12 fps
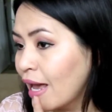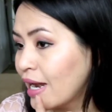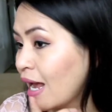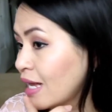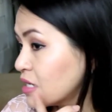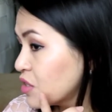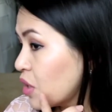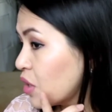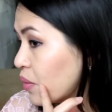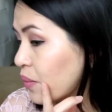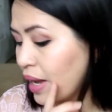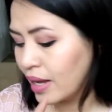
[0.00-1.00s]
and it hasn't
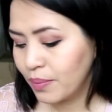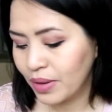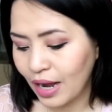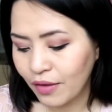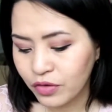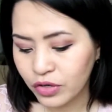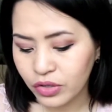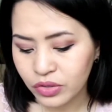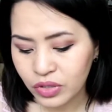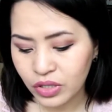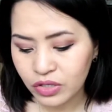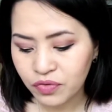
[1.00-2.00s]
gone away. But after
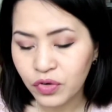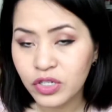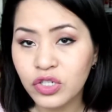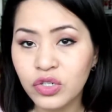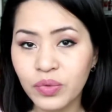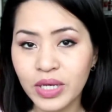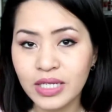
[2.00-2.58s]
using this for 2